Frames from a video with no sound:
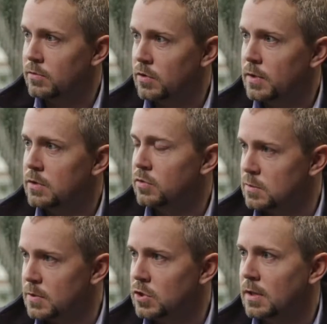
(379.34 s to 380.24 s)
out to it,
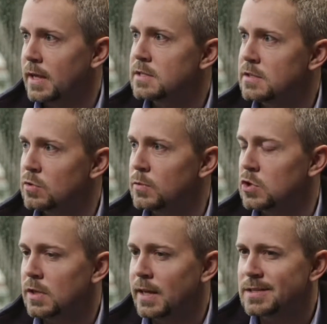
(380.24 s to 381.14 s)
transmission lines,
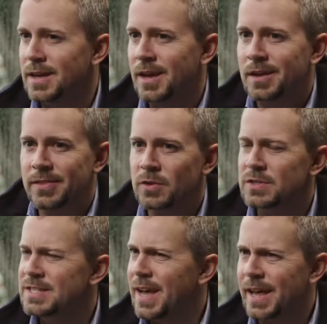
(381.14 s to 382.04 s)
distribution lines, they're
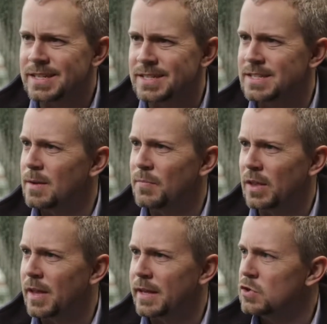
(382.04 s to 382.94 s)
sized at
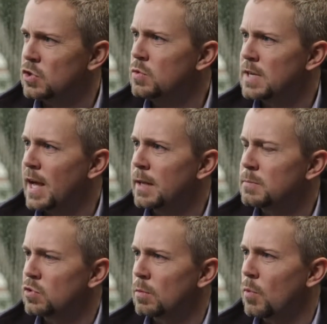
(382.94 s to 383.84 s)
something like 2
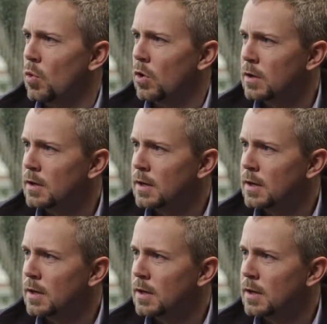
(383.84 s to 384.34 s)
times or more,